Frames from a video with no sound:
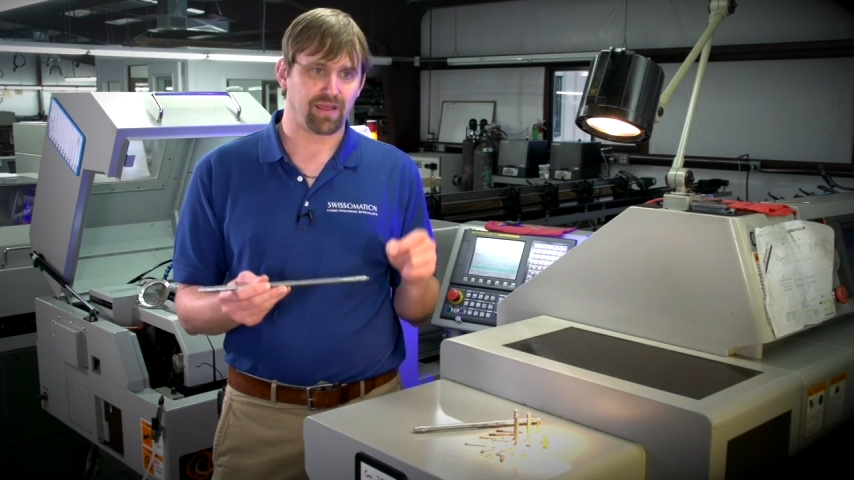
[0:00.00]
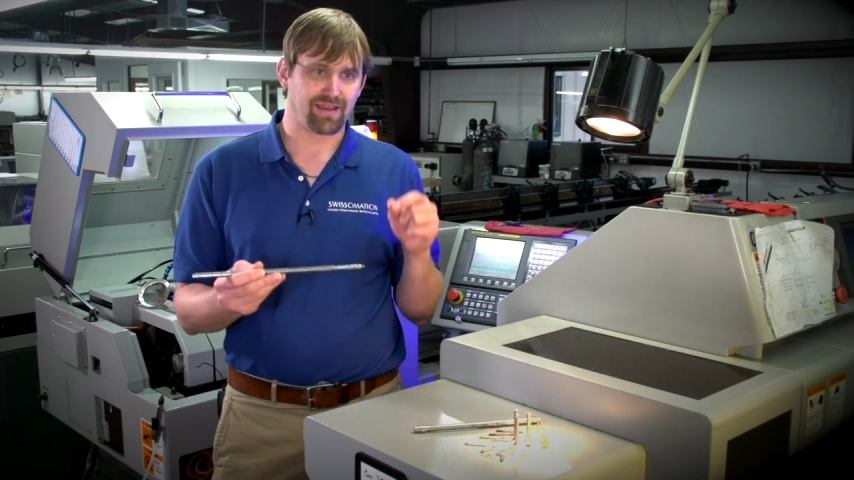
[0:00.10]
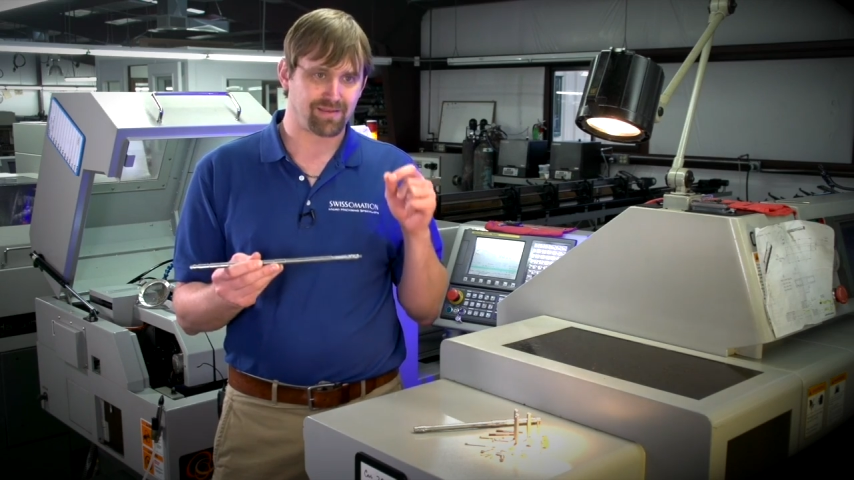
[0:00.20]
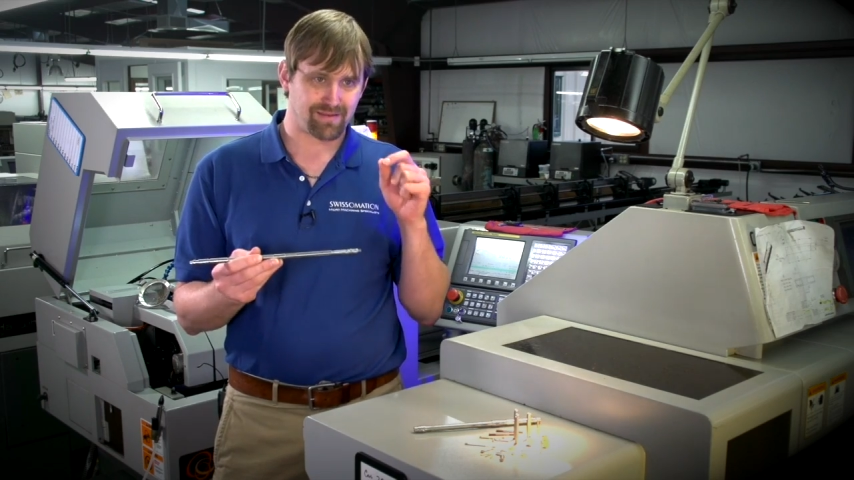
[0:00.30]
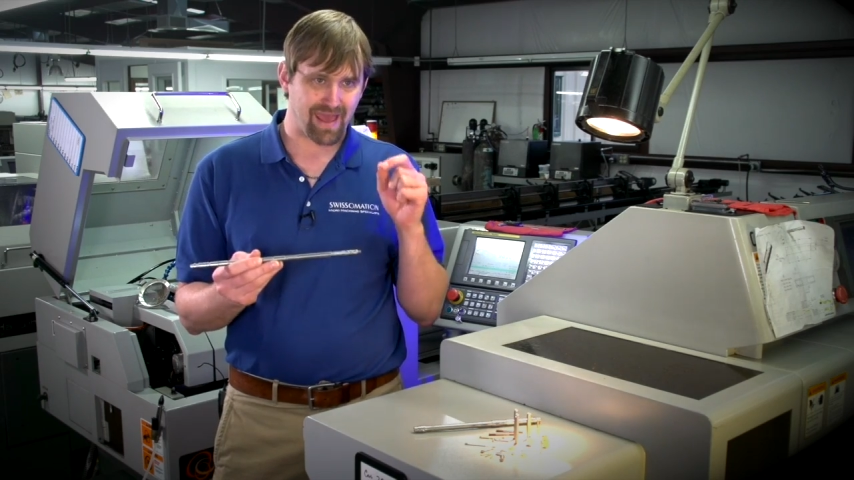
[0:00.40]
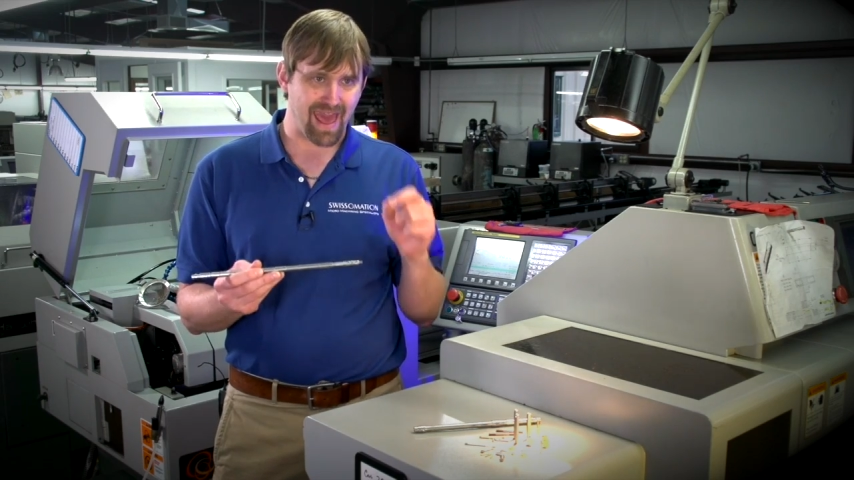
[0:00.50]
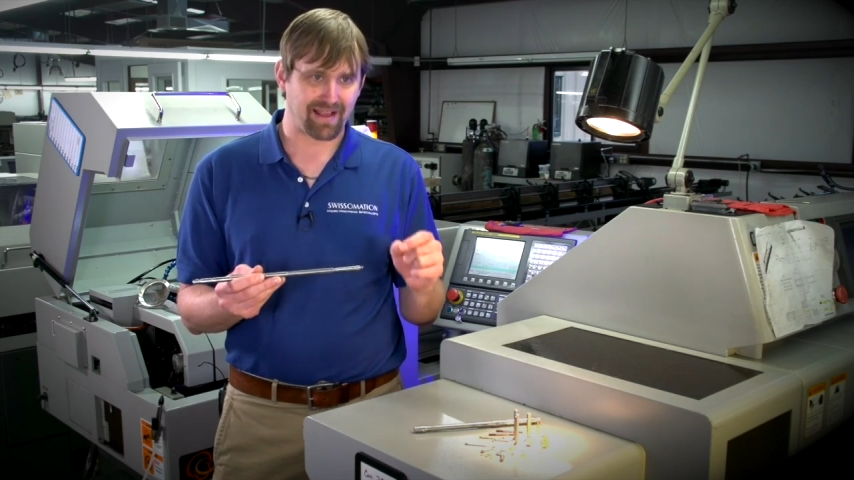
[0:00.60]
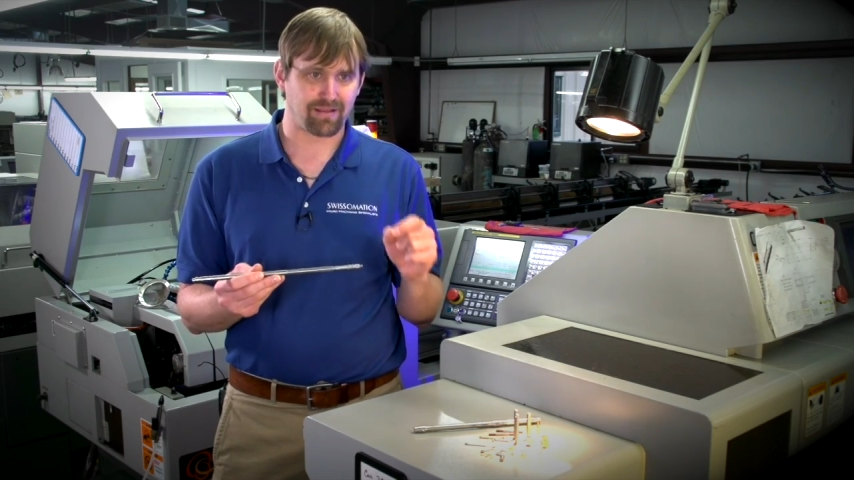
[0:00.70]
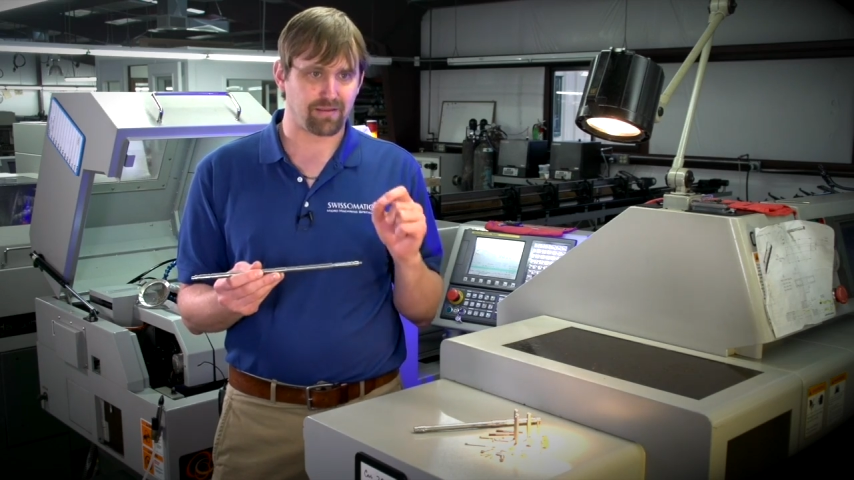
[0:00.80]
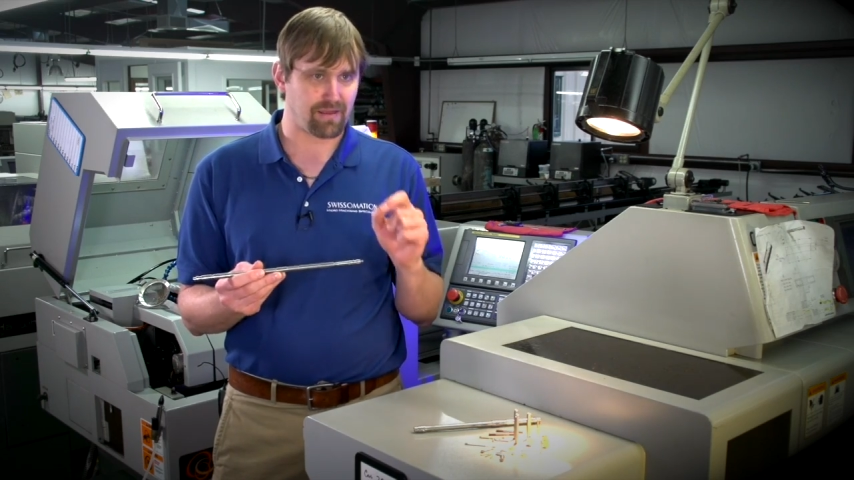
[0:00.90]
the
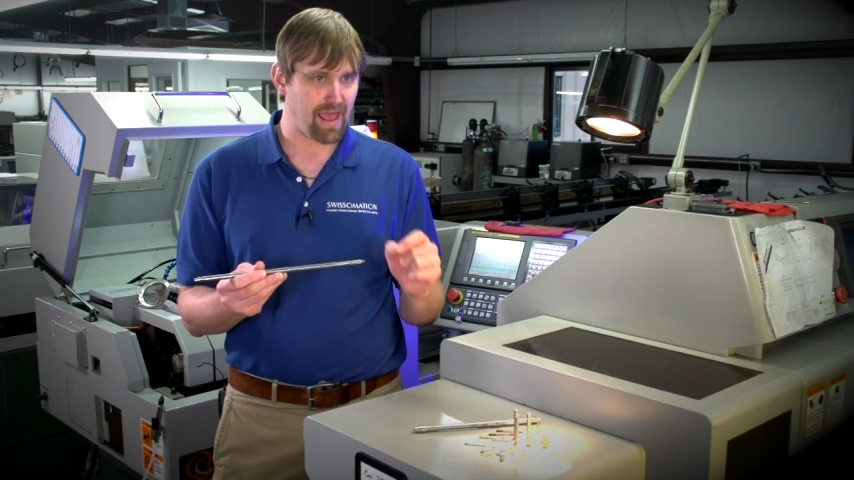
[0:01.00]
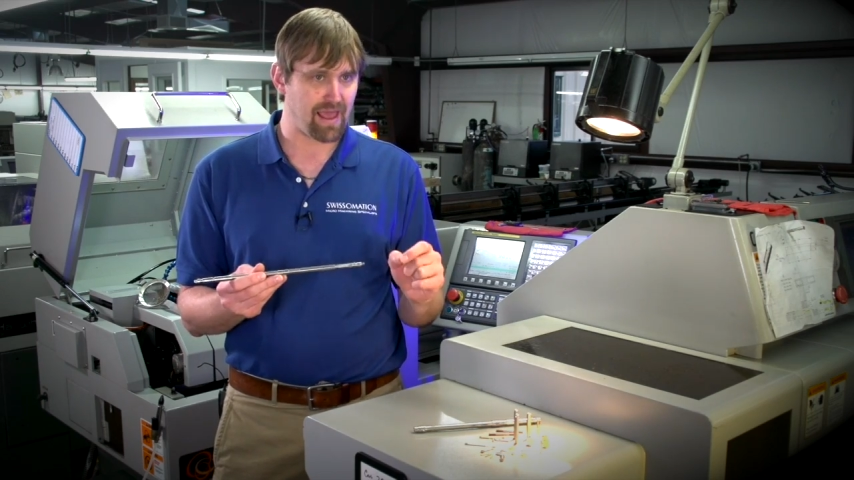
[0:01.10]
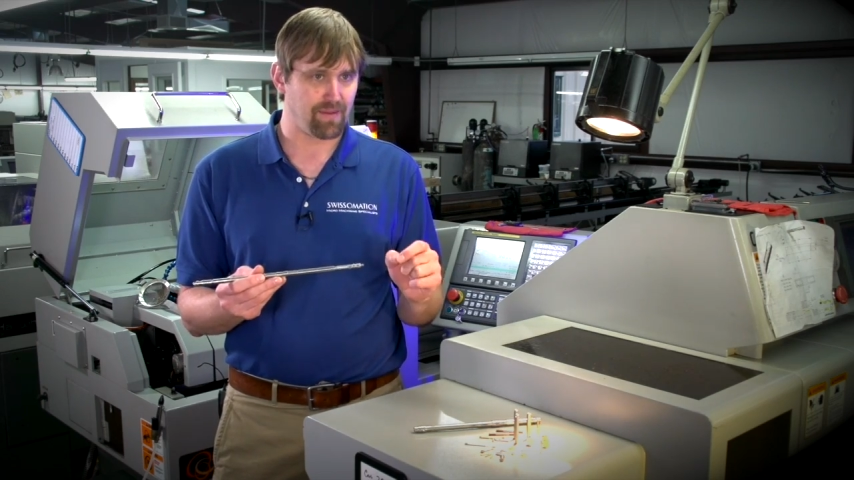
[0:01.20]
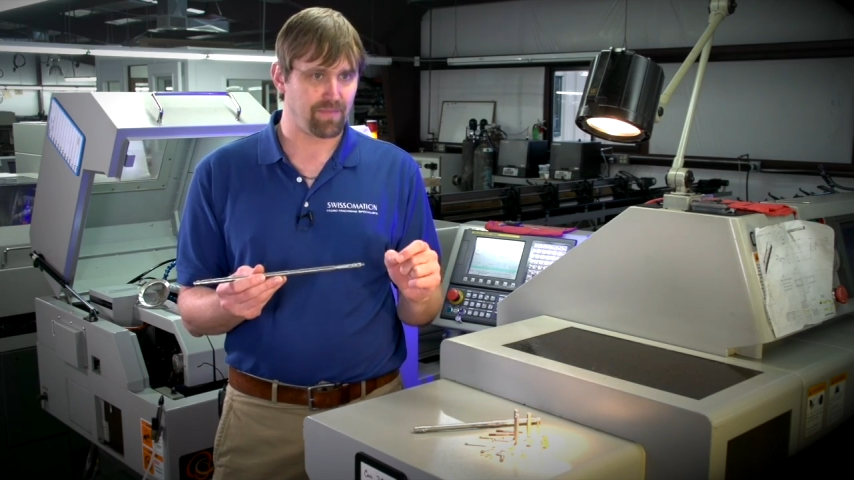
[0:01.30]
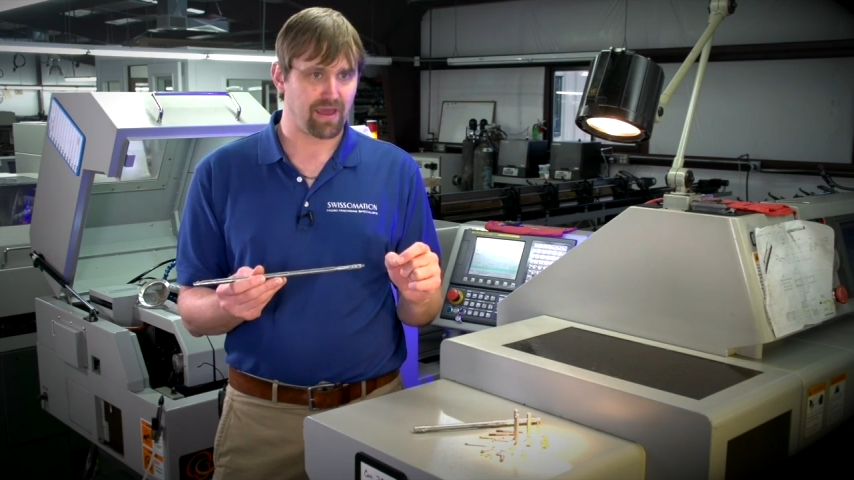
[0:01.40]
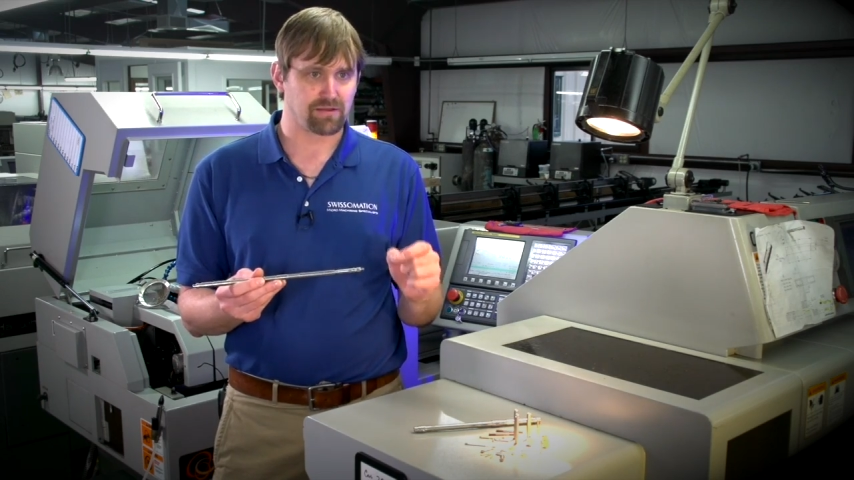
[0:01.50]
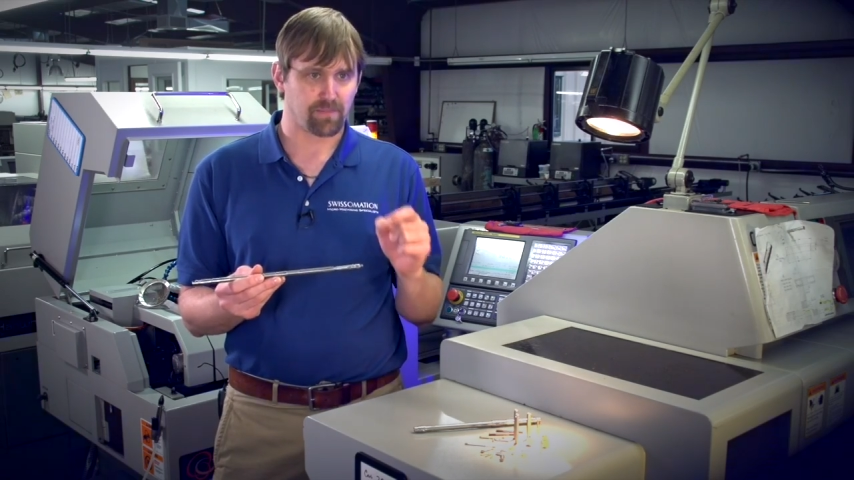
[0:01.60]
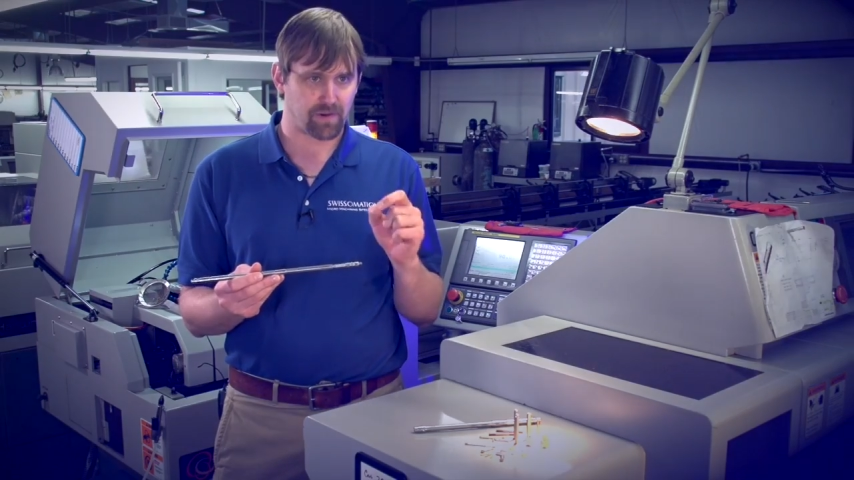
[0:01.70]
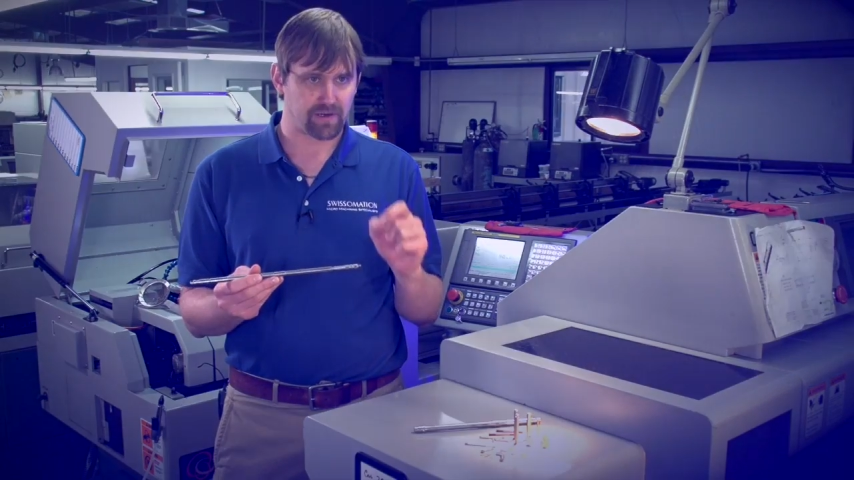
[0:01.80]
exact same as the